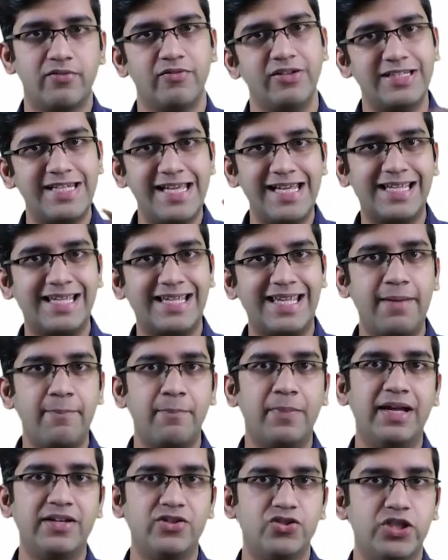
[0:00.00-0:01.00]
We'll take
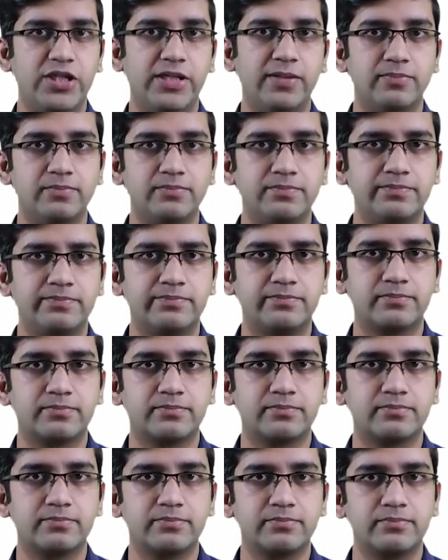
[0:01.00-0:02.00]
M and G.
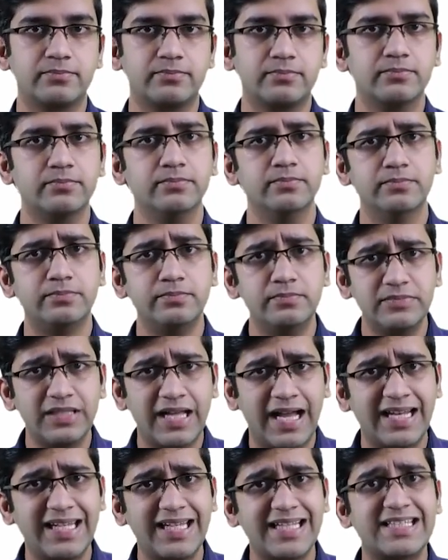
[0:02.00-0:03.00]

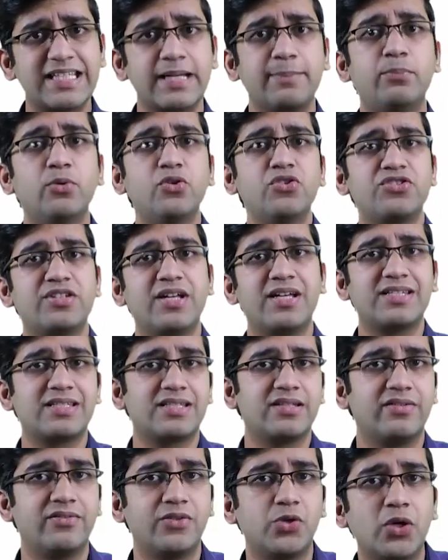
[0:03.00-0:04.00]
And let's
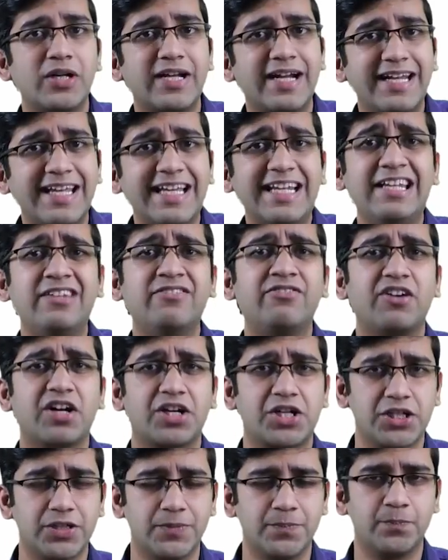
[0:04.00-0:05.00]
suppose you're getting an
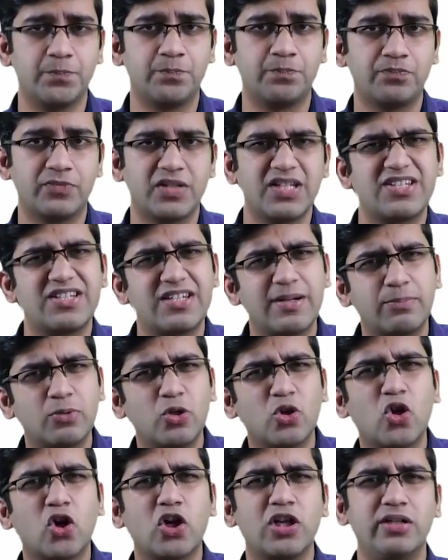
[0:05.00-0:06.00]
infection,
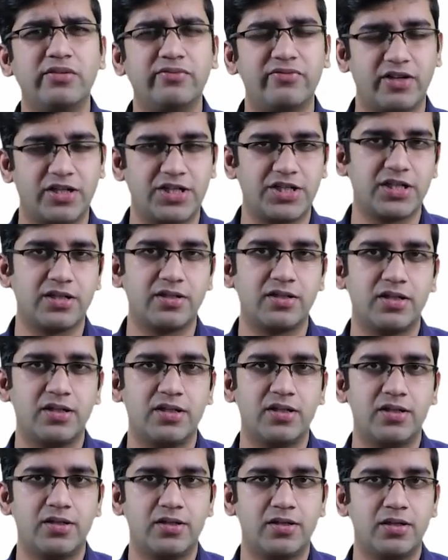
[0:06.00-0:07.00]
streptococcal infection.
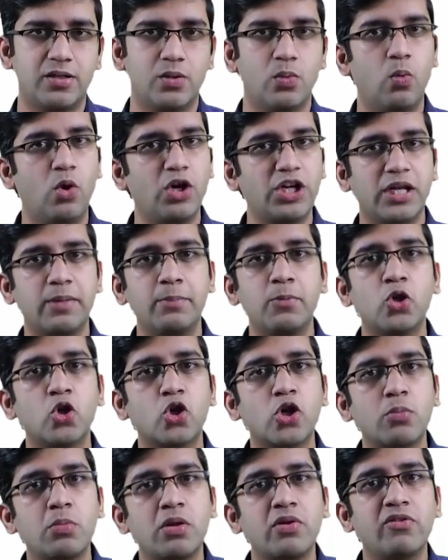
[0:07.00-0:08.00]
What
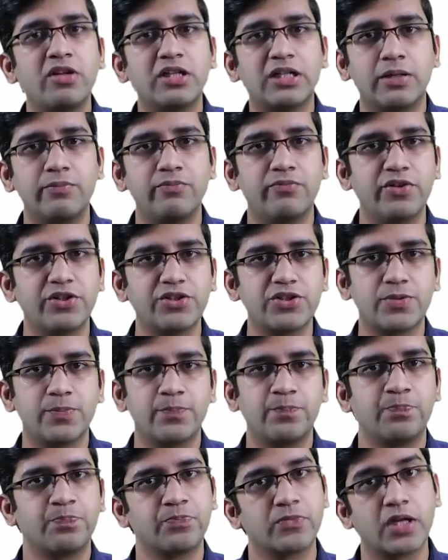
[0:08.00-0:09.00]
immunoglobulin will come first?
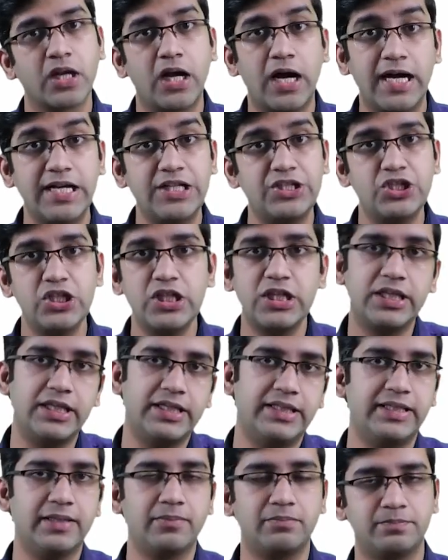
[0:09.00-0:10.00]
Ig,
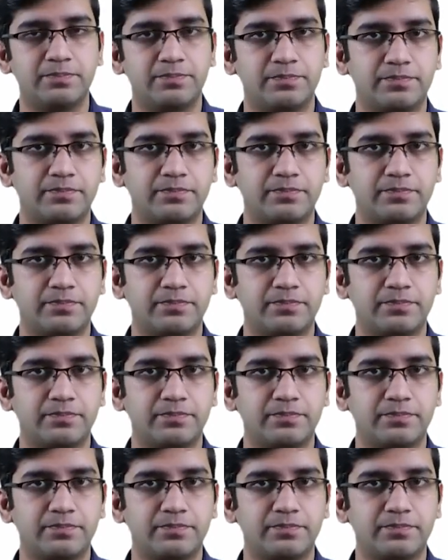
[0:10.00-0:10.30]
M.